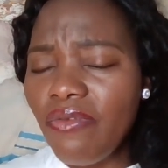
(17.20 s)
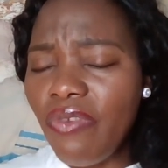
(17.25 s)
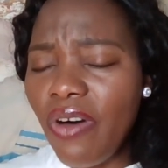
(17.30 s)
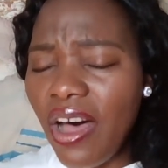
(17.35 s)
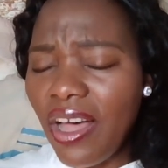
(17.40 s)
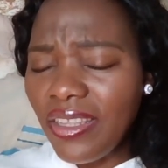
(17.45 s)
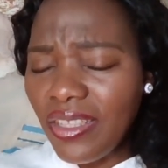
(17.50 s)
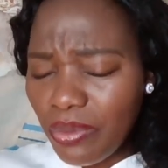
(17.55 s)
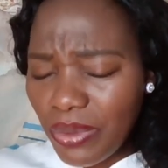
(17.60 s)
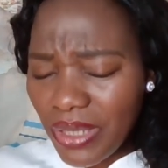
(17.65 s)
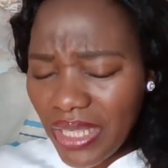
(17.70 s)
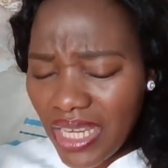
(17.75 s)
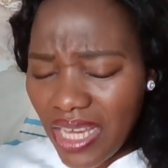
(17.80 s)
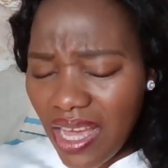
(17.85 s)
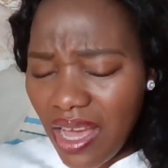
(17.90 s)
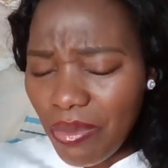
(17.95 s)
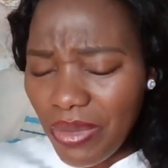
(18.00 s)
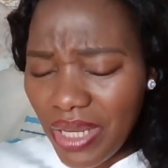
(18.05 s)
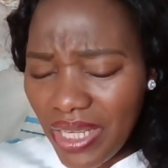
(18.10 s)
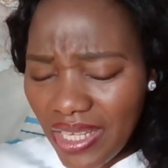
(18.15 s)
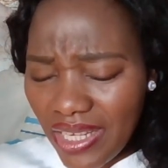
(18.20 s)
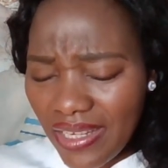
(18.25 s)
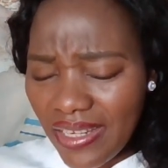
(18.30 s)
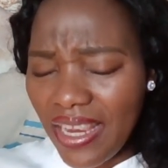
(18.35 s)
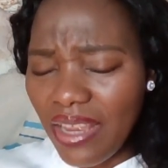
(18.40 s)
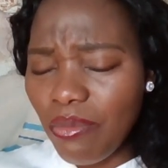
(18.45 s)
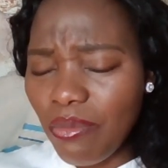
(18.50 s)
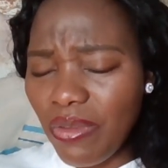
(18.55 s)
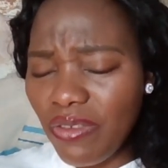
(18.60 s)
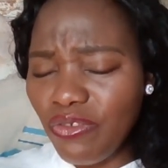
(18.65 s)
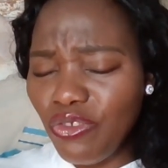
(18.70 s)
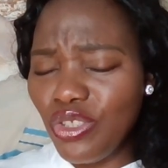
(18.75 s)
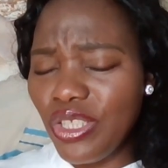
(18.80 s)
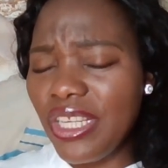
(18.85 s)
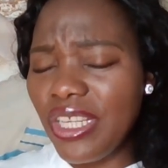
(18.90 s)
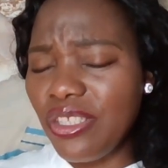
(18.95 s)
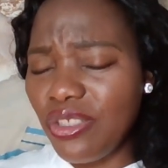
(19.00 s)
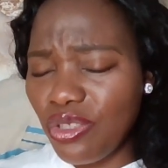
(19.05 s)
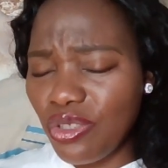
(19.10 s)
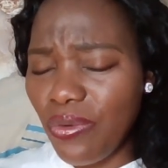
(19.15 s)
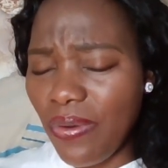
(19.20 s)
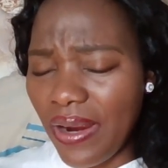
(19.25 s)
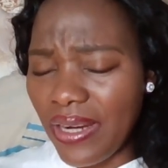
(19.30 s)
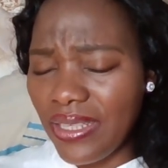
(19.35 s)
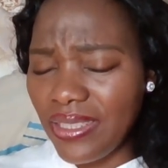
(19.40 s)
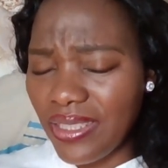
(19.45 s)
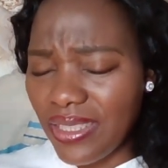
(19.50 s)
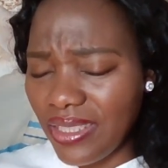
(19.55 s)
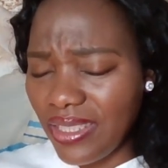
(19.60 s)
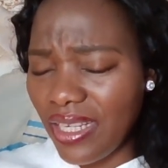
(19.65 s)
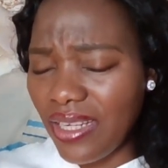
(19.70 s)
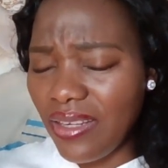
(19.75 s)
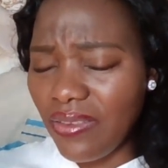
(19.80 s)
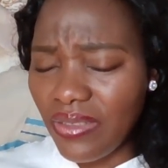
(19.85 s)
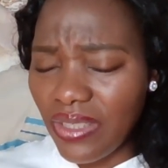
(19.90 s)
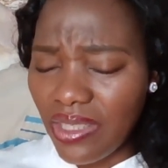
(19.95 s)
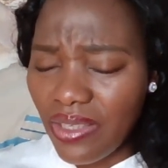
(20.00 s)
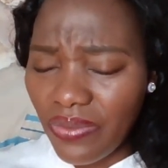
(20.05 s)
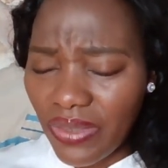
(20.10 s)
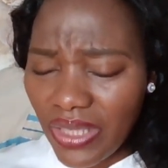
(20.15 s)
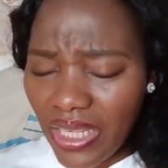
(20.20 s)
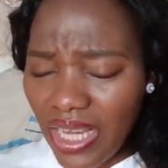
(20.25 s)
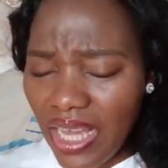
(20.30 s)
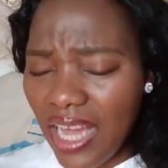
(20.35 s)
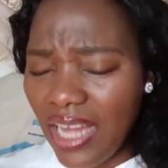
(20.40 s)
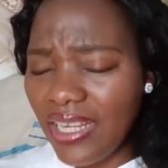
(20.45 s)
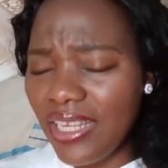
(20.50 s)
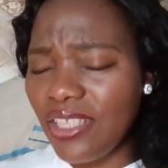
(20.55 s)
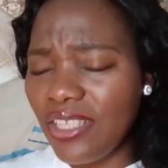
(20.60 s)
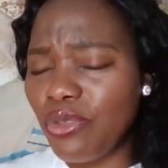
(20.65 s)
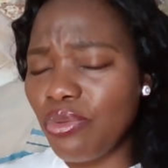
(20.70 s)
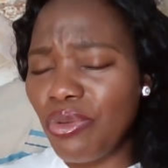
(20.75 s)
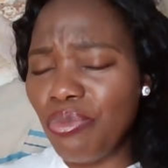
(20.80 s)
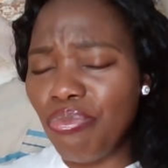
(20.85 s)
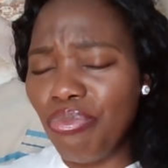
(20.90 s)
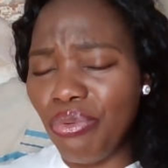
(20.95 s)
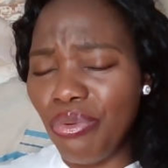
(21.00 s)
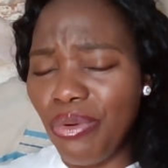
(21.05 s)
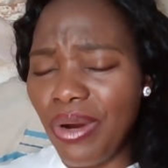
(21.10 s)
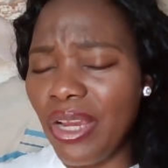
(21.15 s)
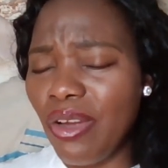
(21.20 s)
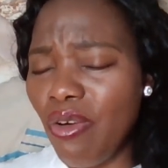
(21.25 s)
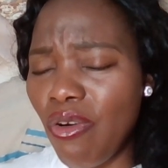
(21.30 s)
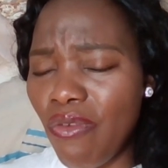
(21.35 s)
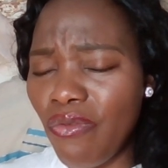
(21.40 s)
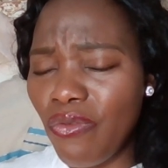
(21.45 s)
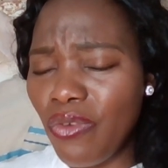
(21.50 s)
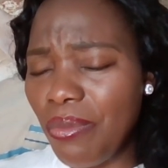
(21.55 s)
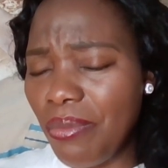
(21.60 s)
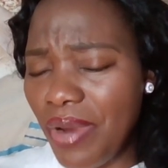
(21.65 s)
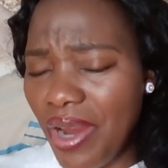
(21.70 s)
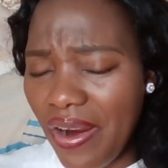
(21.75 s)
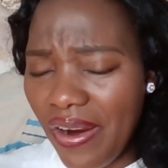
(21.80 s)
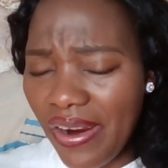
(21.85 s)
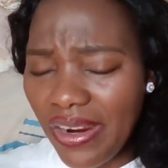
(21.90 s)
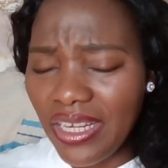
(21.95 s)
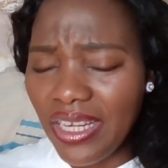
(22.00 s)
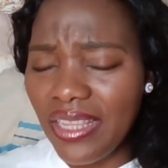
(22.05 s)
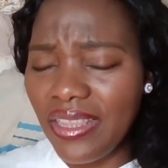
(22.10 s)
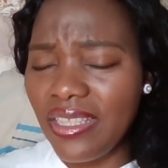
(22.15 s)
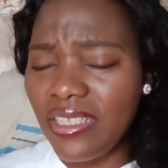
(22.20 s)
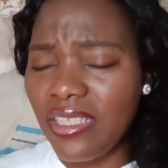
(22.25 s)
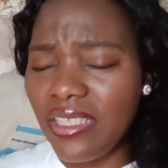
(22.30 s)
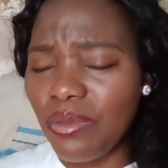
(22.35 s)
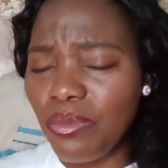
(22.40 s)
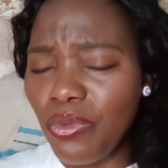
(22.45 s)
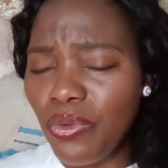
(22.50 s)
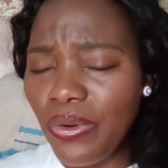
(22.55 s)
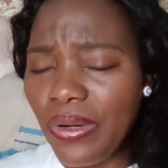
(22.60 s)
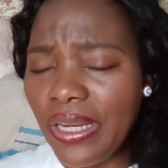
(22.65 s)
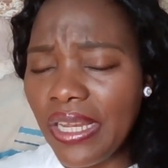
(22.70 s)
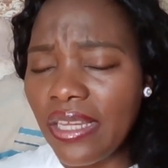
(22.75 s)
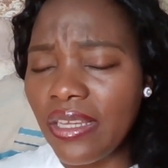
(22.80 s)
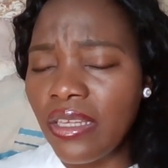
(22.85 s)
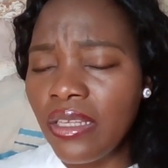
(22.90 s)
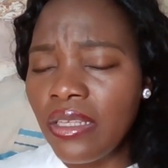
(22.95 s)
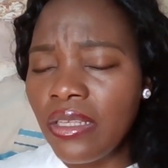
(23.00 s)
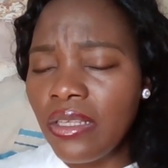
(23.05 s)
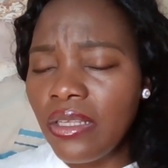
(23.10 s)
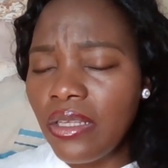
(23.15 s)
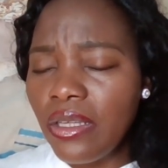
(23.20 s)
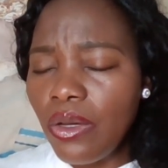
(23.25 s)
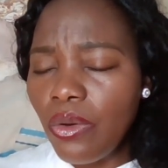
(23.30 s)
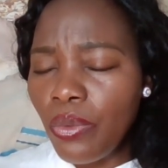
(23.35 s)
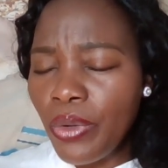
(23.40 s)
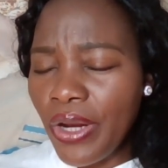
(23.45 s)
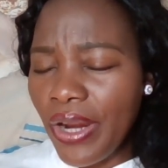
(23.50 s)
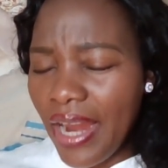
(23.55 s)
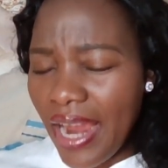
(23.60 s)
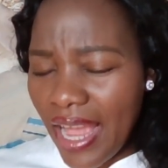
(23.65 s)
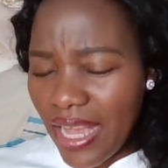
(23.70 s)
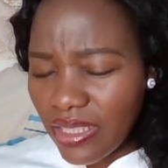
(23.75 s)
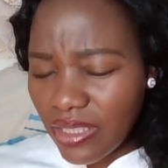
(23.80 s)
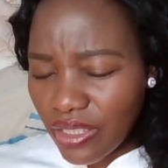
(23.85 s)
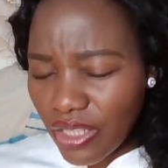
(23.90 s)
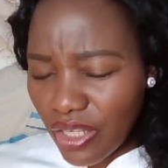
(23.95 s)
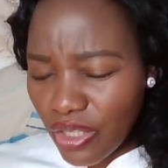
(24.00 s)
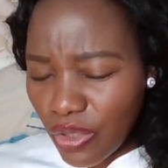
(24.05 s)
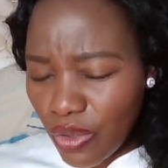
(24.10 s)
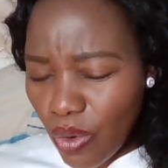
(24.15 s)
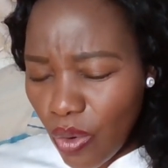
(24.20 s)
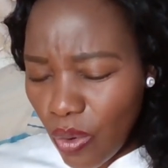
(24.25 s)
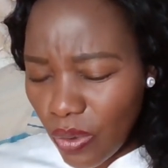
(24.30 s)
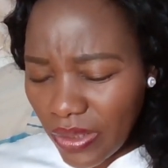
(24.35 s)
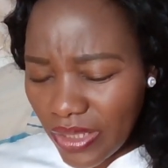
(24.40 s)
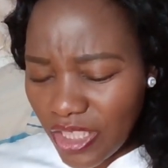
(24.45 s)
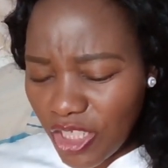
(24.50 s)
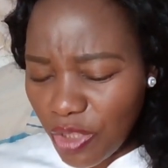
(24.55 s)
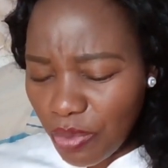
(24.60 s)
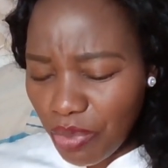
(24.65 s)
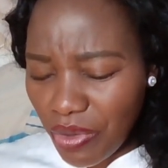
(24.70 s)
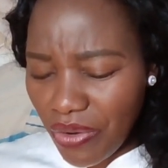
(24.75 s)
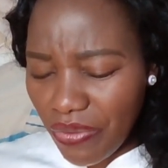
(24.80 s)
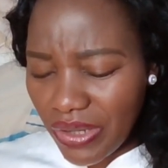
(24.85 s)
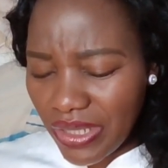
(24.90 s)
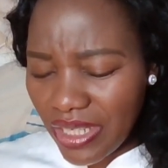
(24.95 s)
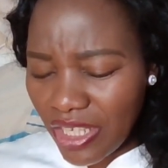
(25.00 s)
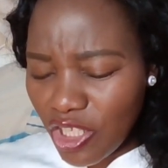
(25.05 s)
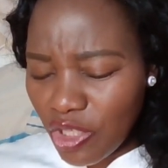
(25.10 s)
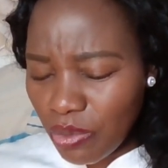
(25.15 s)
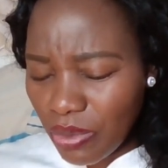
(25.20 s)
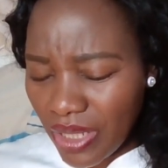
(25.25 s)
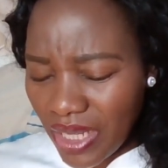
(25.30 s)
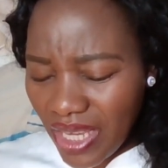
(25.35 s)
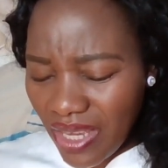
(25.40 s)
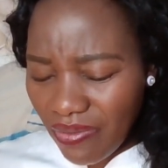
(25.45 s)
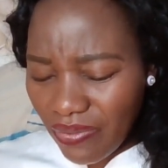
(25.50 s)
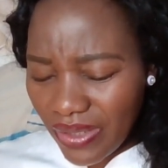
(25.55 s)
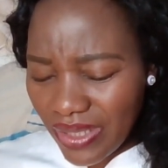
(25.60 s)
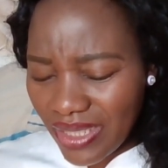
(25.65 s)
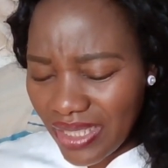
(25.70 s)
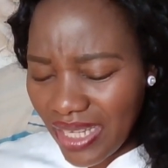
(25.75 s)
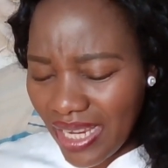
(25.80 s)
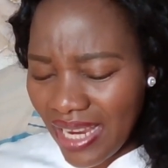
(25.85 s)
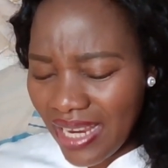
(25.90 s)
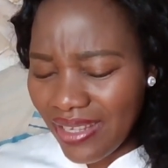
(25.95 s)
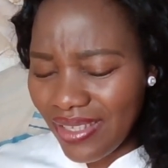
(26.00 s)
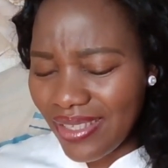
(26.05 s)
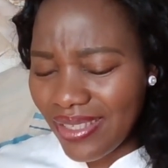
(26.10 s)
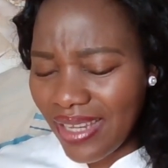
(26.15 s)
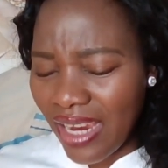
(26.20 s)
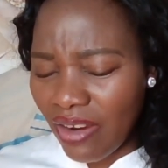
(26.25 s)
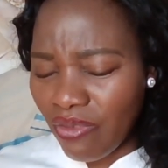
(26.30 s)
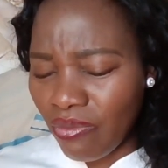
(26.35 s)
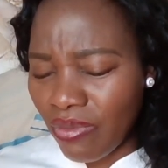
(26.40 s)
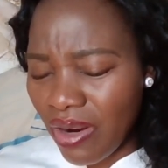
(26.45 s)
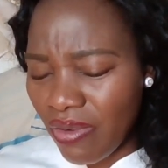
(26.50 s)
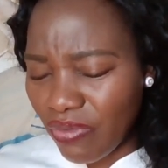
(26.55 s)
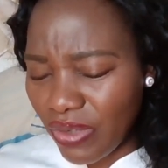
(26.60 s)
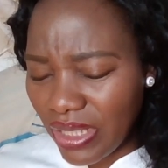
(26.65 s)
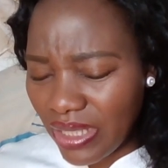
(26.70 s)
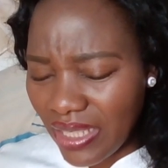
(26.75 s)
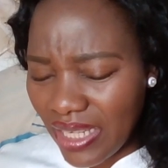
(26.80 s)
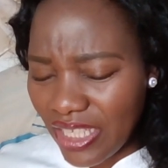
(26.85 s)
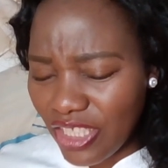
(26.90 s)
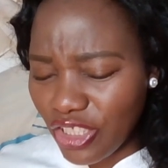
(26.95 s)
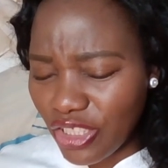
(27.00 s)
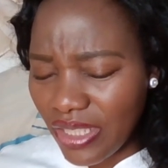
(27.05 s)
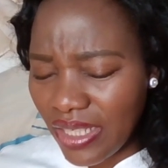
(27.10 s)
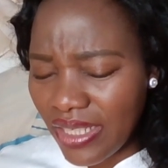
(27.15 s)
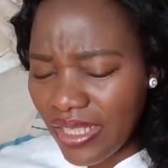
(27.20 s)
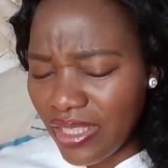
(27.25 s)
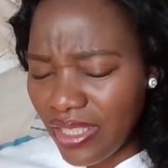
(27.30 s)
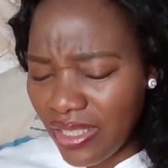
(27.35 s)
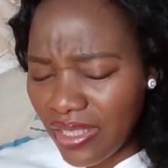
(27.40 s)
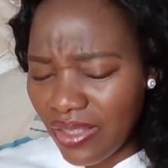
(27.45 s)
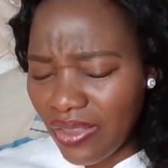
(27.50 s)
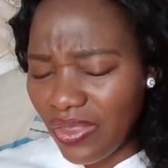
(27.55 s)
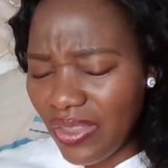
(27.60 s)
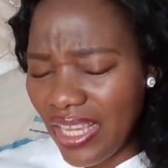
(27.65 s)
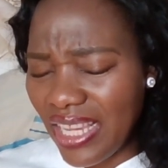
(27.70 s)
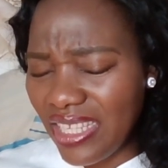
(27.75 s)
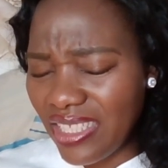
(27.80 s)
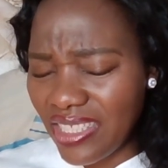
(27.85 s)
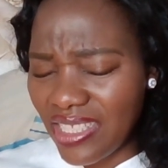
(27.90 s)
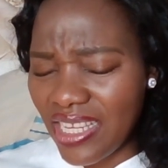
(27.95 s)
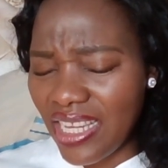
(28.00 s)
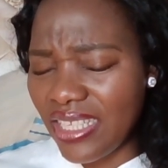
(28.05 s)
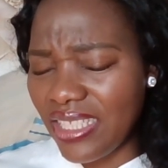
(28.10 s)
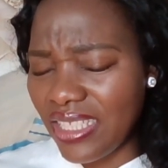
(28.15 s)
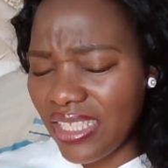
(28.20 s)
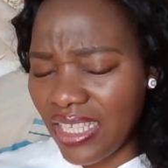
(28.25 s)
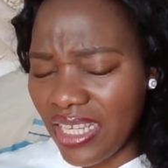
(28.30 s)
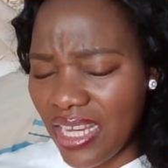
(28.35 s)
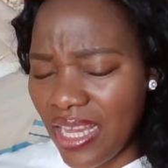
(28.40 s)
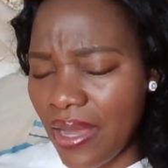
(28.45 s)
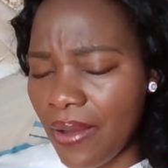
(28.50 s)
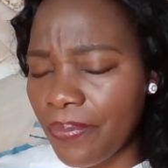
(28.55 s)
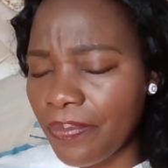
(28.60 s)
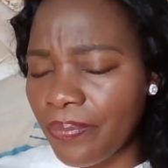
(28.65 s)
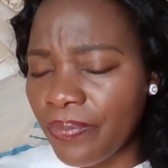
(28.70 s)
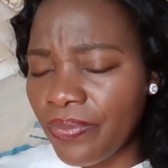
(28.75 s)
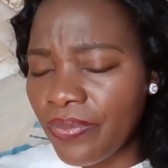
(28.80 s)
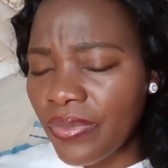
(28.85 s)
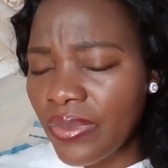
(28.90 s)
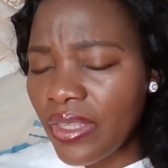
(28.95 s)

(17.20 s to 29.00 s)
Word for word: Father, we come in the name of Jesus Christ, the Son of the living God, as we pray over America this morning. We're asking you, Holy Spirit, that you will give us insight, revelation into the things yet to come